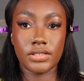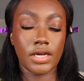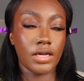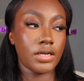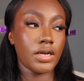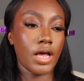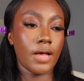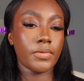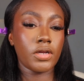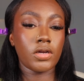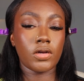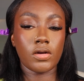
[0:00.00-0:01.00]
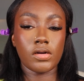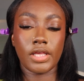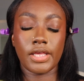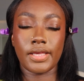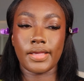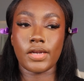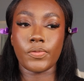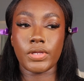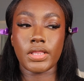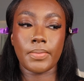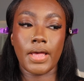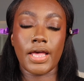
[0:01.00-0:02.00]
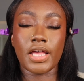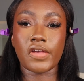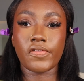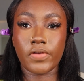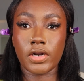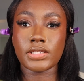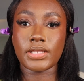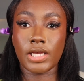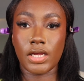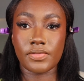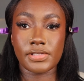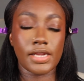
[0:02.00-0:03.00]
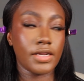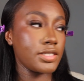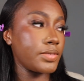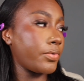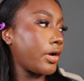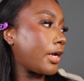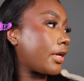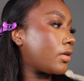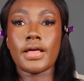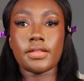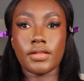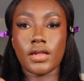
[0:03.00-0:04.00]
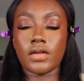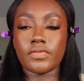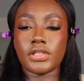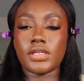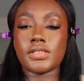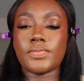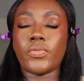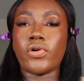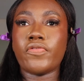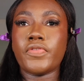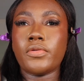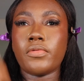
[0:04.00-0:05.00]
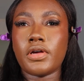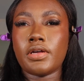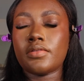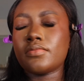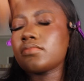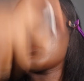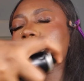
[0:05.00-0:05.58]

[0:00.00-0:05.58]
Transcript: done. I'm gonna go in with my first layer of setting spray. I love this Morphe one.